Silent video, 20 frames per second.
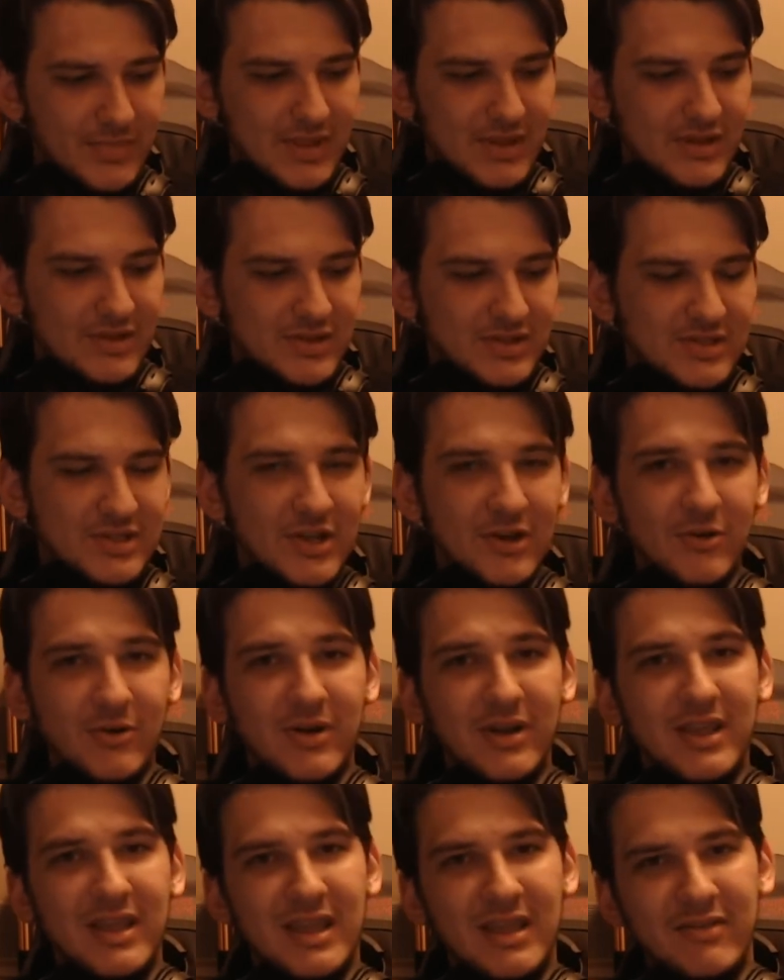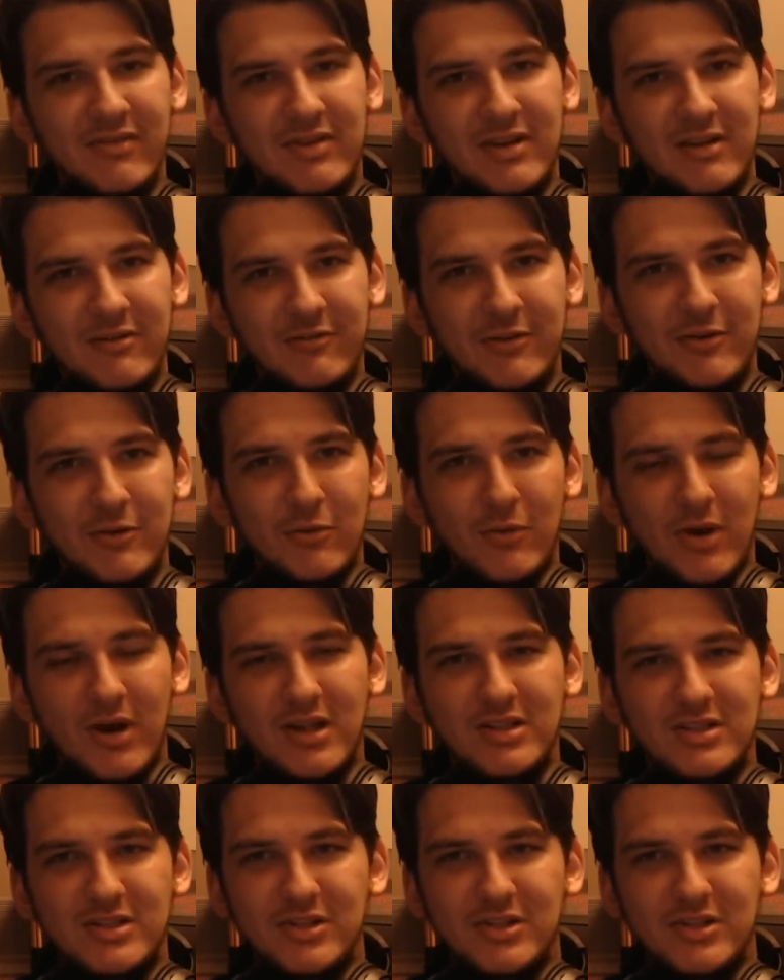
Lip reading: So even if you want